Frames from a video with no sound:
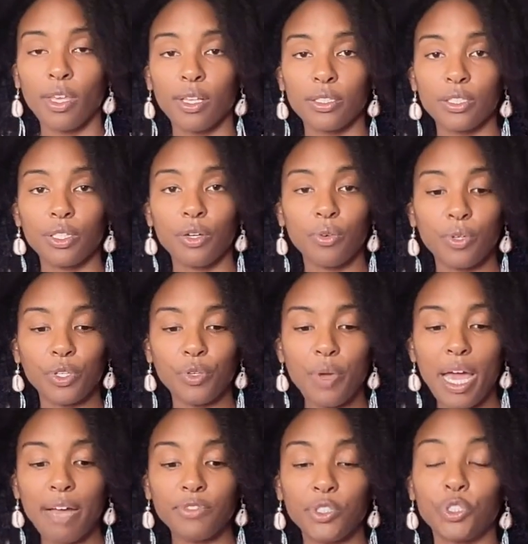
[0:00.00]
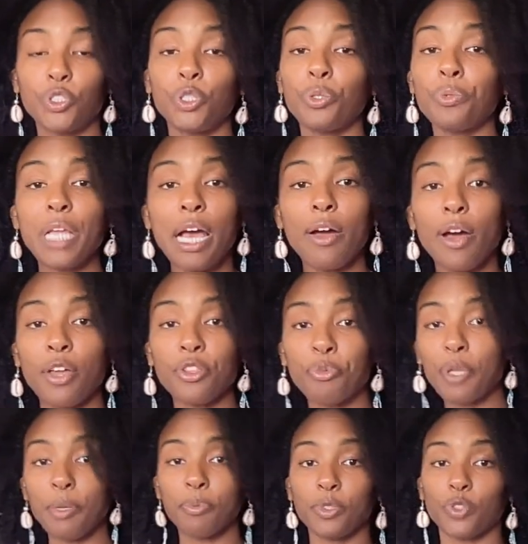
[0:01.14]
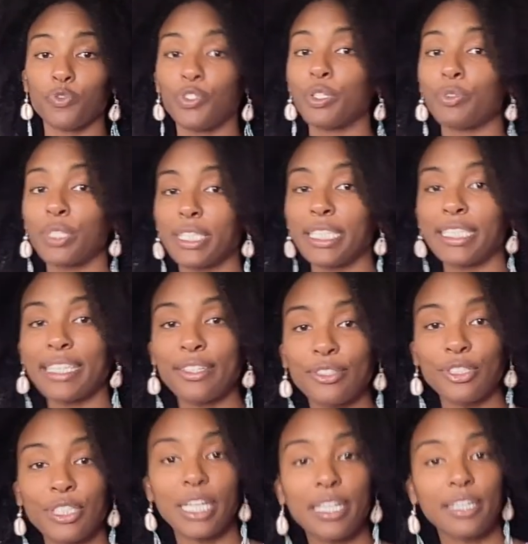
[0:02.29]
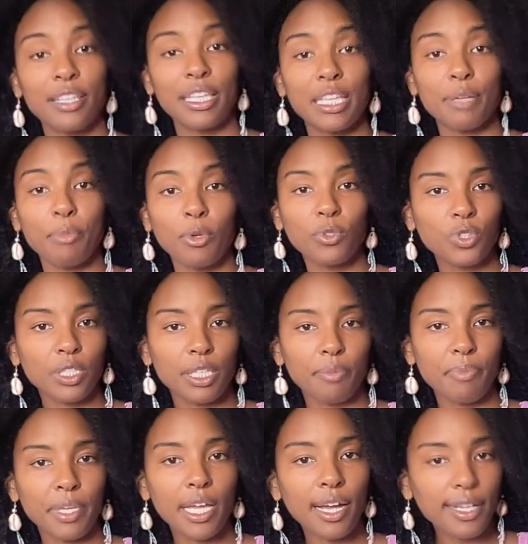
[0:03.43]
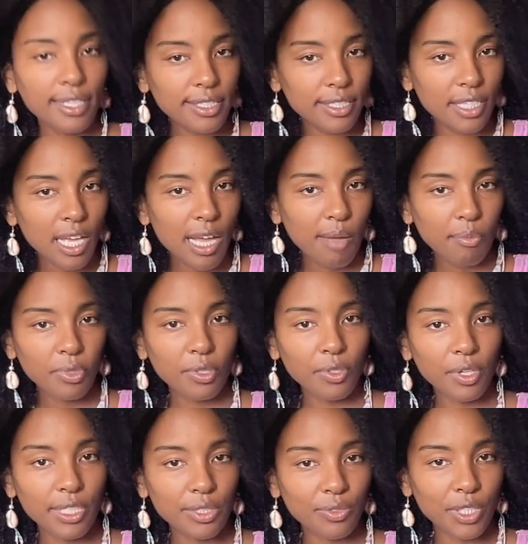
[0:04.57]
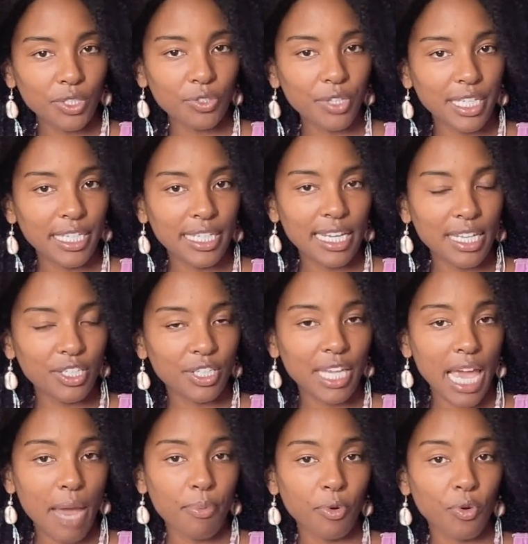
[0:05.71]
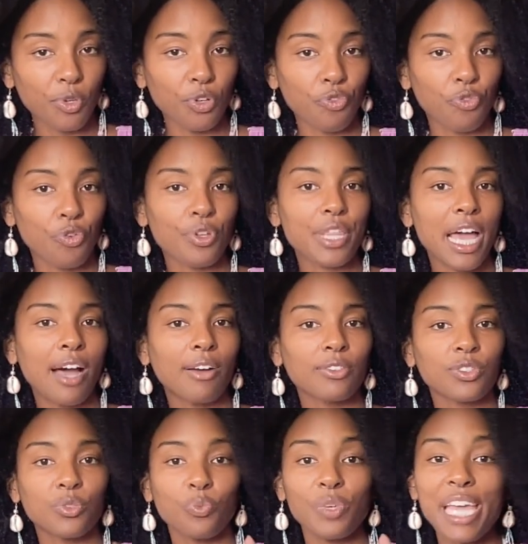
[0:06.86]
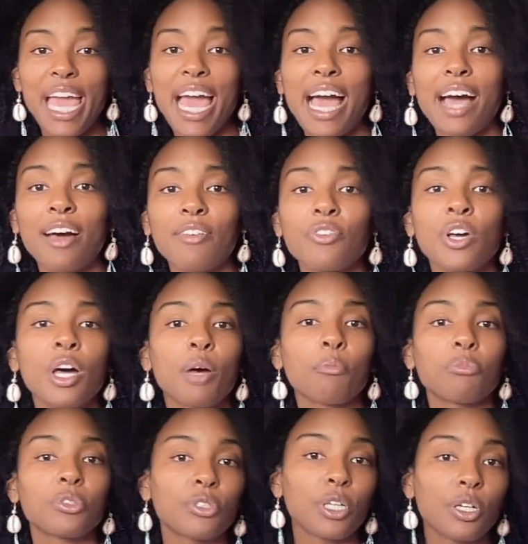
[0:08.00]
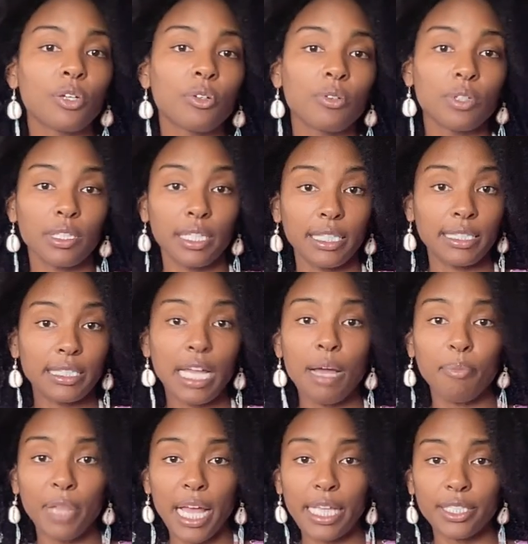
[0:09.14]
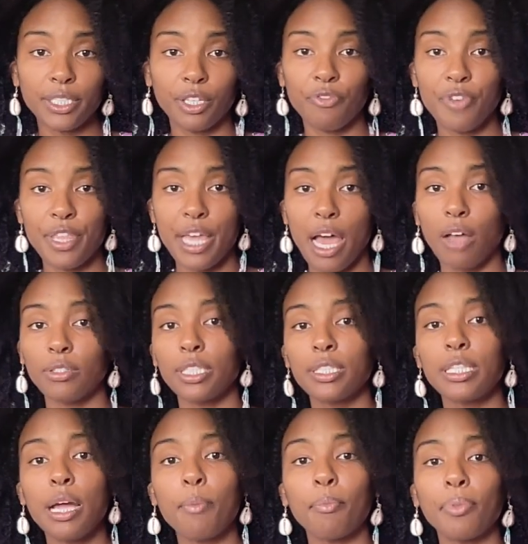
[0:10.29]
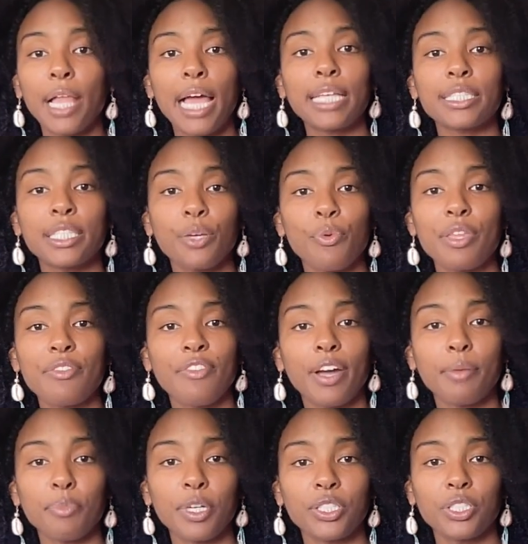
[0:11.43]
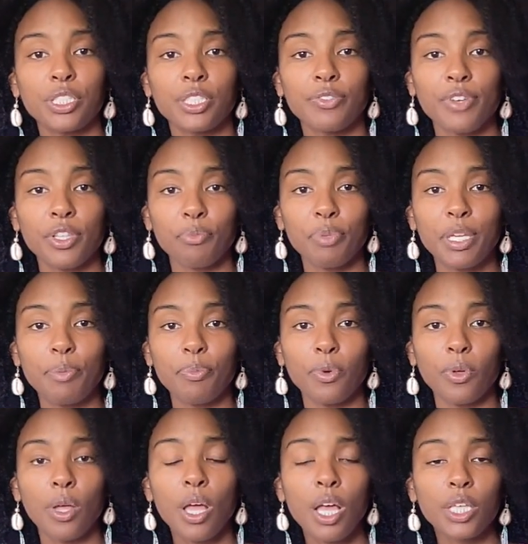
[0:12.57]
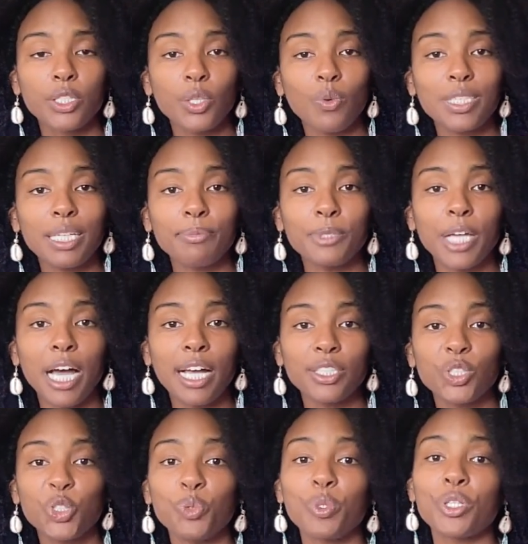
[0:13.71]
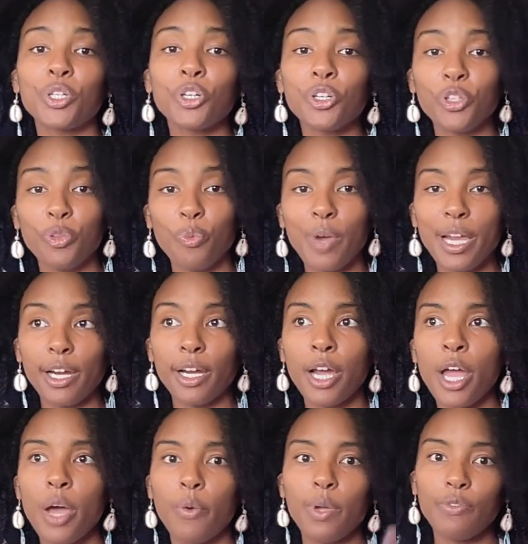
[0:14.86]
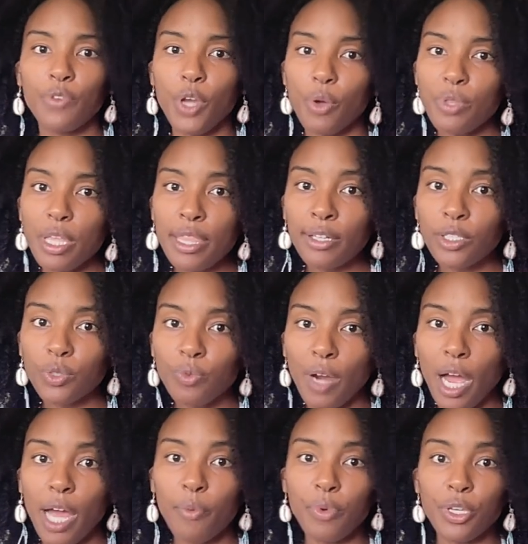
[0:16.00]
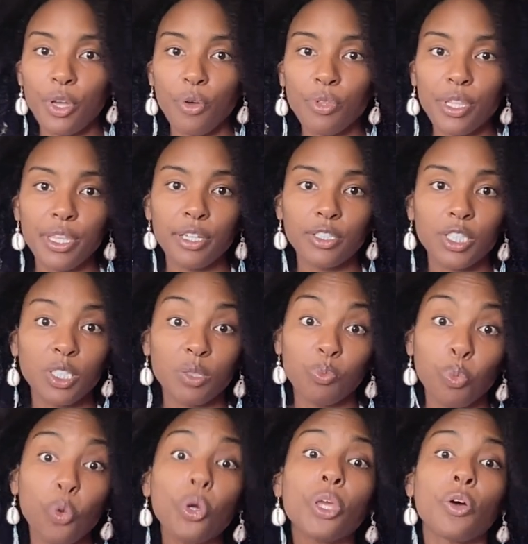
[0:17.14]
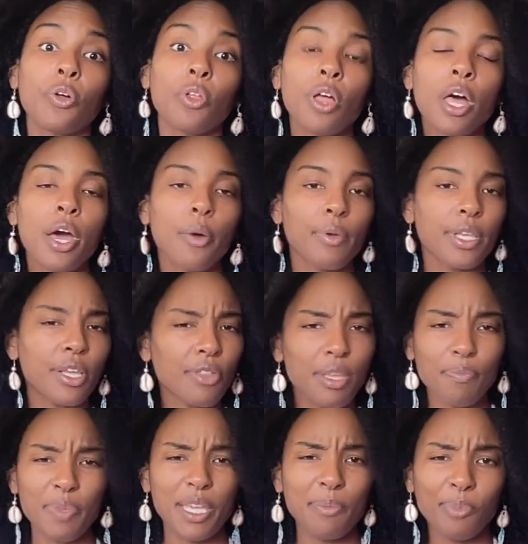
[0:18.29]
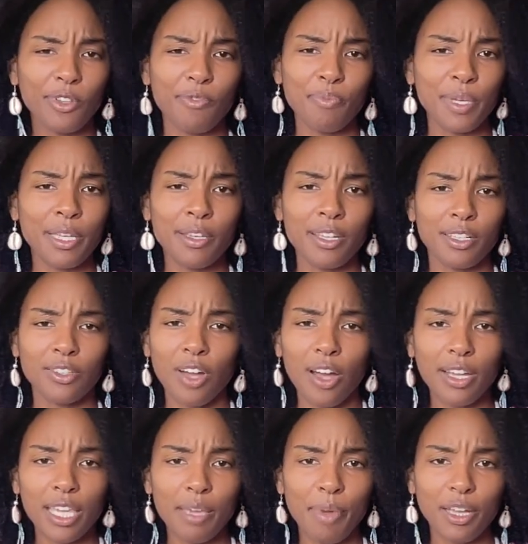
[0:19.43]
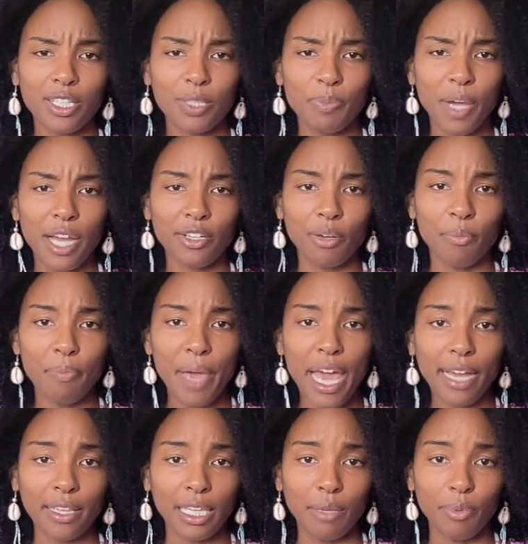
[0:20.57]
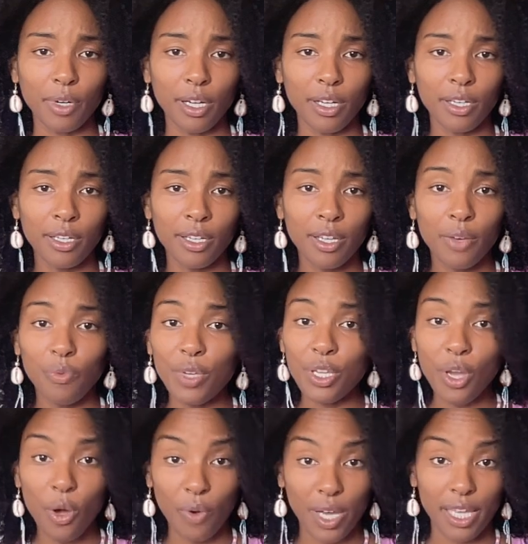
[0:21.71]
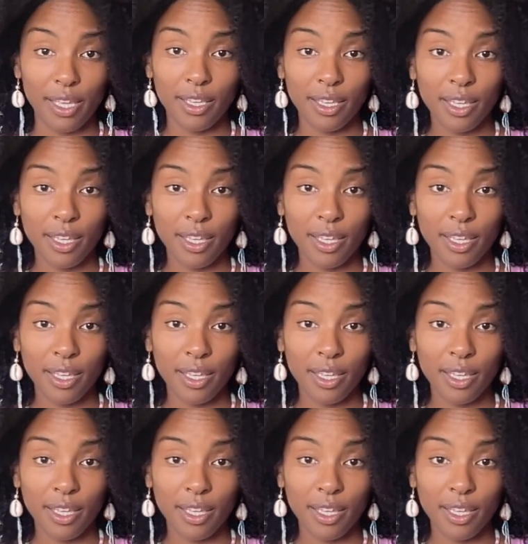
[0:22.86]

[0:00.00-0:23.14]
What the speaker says: So you have to tune out other people's frequencies energetically and emotionally. Because Pluto has retrograded into Capricorn, your fourth house, we have Pluto, it's not blasting our fifth house. It's not blasting away the vibrations of other people. So it's up to us to unearth where we've known that there's rot, we know that there's spoil, we know that people have been talking about us behind our back, Libra. We know it.